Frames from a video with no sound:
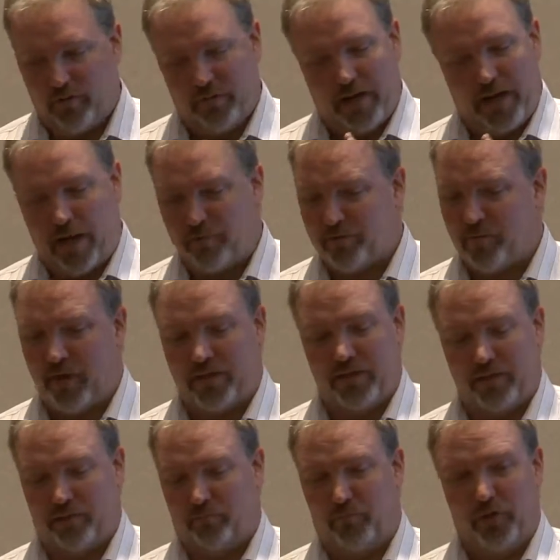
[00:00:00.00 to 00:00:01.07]
and HubSpot
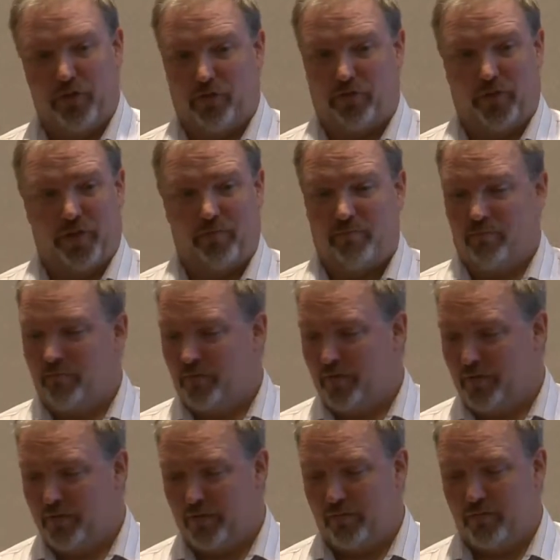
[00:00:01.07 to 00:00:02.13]
does it beautifully.
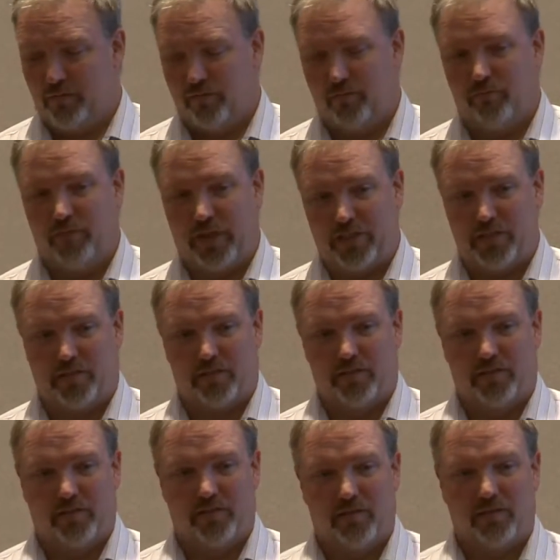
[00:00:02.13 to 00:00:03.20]
Visits,
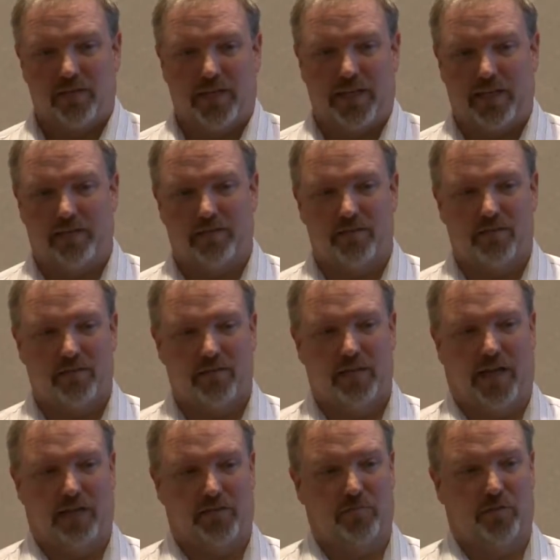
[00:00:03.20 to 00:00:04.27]
leads,
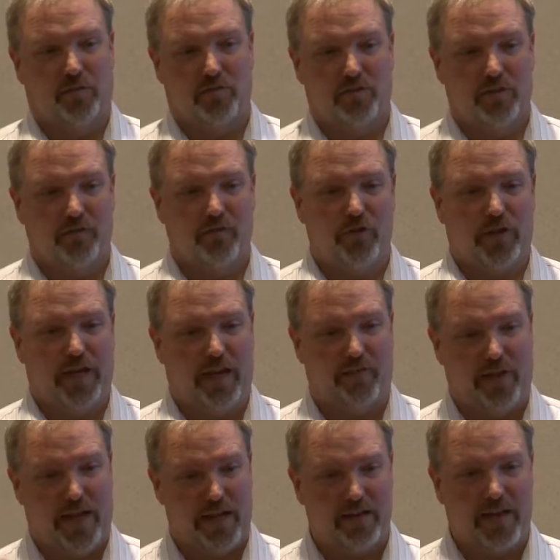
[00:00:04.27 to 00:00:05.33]
customers. If you can have
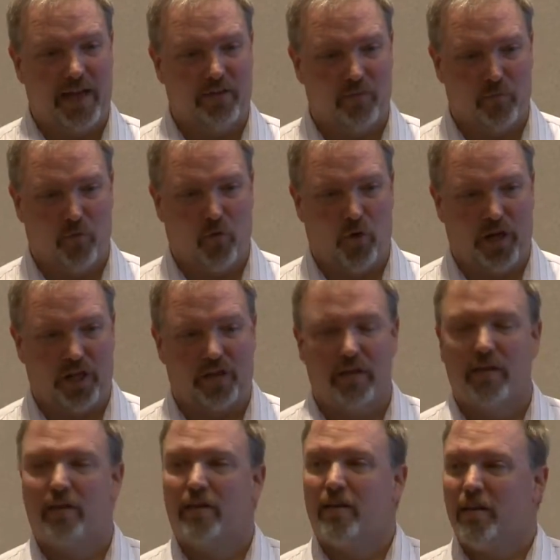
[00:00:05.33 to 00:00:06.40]
end-to-end reporting,
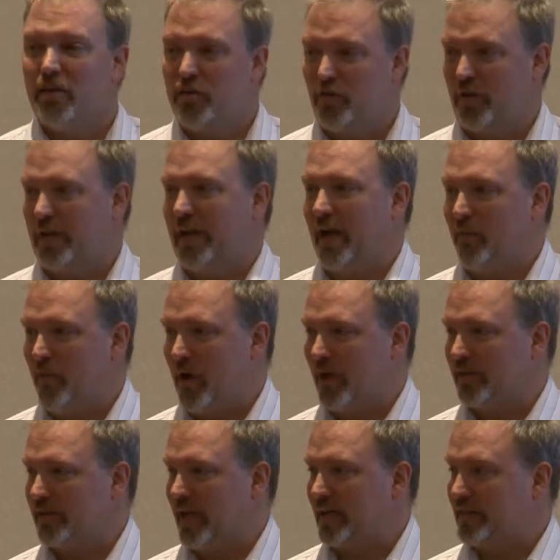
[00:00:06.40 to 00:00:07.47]
you can now
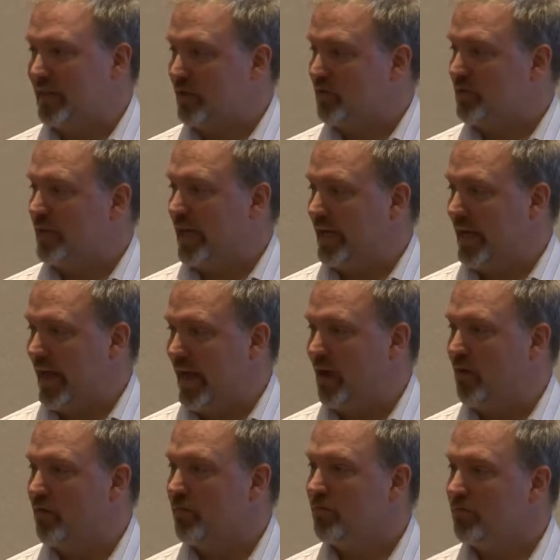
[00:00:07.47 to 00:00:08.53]
monetize and understand
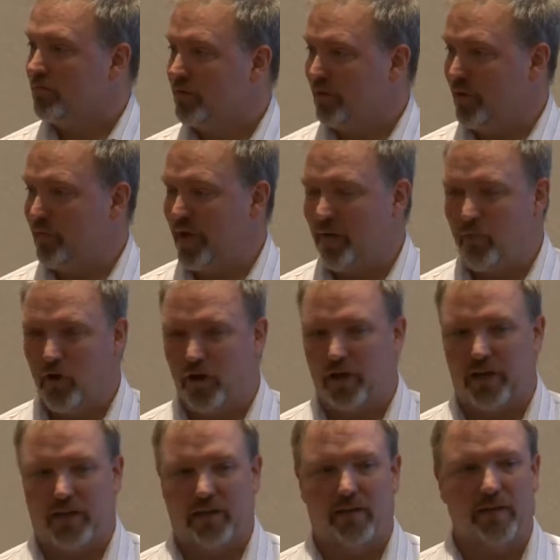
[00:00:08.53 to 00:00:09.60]
how your inbound
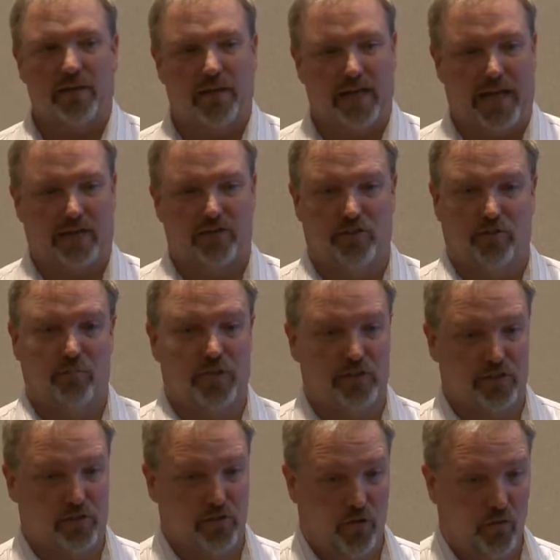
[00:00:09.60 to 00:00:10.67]
marketing can connect to your
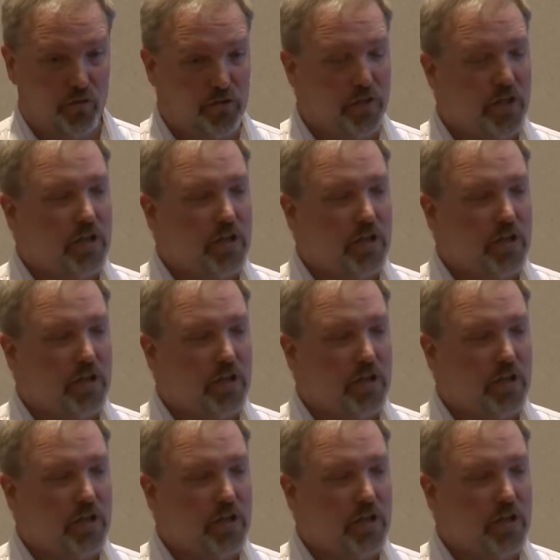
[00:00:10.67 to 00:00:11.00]
business goals.